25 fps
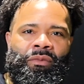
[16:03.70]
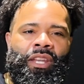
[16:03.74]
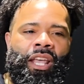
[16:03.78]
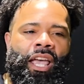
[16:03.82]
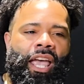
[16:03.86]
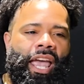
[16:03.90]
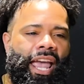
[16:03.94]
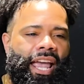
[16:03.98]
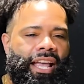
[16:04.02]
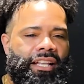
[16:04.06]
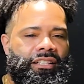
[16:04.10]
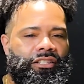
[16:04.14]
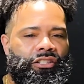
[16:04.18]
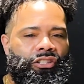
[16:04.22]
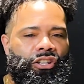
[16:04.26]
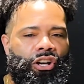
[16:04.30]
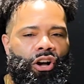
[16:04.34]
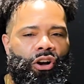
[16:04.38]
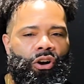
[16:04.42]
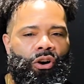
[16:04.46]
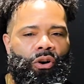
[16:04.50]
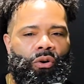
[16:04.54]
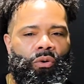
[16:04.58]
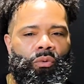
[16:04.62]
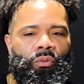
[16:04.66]
And
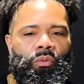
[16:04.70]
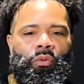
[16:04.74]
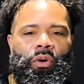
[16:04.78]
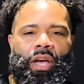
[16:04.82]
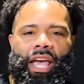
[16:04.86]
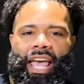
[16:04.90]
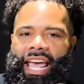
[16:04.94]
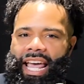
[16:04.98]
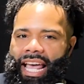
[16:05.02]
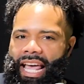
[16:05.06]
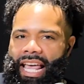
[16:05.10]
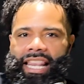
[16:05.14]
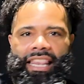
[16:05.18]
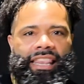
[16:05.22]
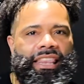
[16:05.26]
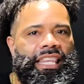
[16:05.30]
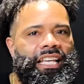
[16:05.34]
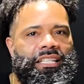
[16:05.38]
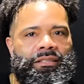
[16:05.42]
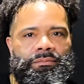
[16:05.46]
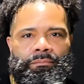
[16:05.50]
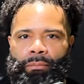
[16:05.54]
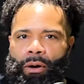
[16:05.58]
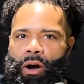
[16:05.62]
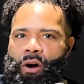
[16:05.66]
so
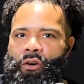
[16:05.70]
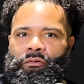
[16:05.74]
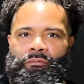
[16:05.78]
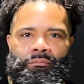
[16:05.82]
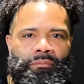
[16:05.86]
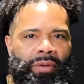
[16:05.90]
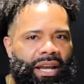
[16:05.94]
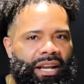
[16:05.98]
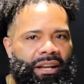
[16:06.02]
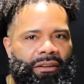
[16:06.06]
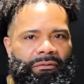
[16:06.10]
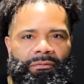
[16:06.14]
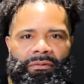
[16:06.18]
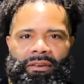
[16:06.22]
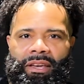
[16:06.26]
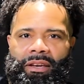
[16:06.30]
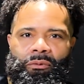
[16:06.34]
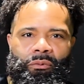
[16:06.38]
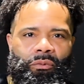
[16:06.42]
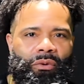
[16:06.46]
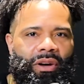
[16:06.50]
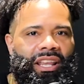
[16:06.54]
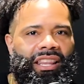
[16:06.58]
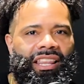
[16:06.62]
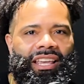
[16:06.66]
let's both benefit
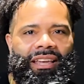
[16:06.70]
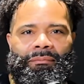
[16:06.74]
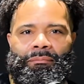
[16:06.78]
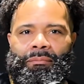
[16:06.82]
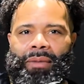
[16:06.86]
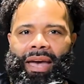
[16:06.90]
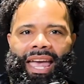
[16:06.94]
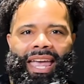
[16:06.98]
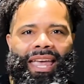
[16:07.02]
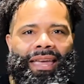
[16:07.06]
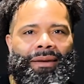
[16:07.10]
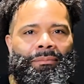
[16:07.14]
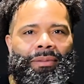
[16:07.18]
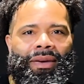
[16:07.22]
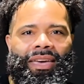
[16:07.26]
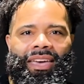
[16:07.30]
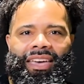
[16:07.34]
with it, baby.